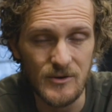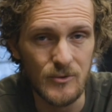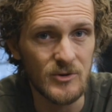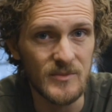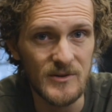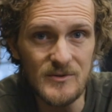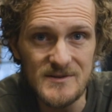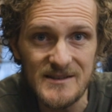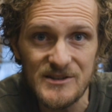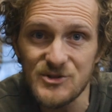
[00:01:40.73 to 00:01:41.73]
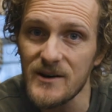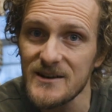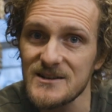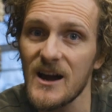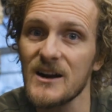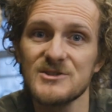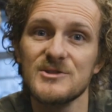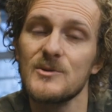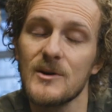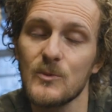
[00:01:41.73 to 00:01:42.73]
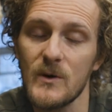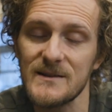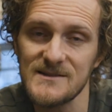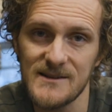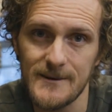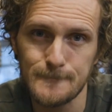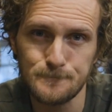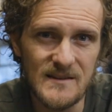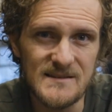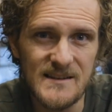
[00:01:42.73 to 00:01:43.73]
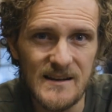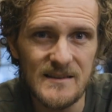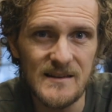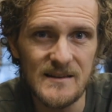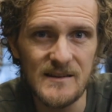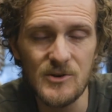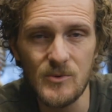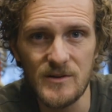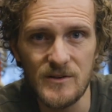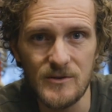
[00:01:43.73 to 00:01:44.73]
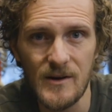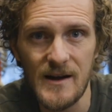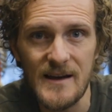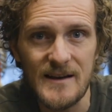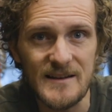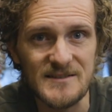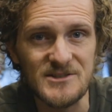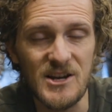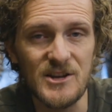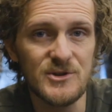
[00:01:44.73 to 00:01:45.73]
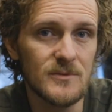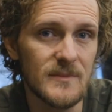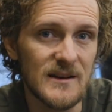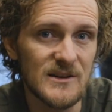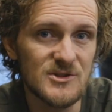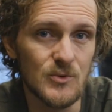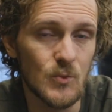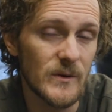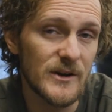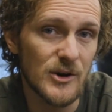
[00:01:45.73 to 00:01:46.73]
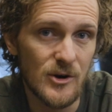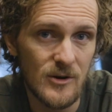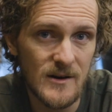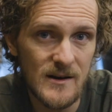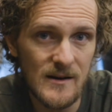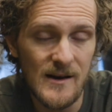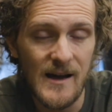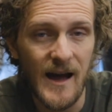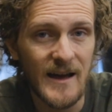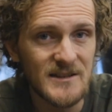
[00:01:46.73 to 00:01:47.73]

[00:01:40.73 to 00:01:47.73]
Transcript: they're going to be using to try to talk to you on Wednesday. The second thing that you want to do is change your meeting to reoccurring. I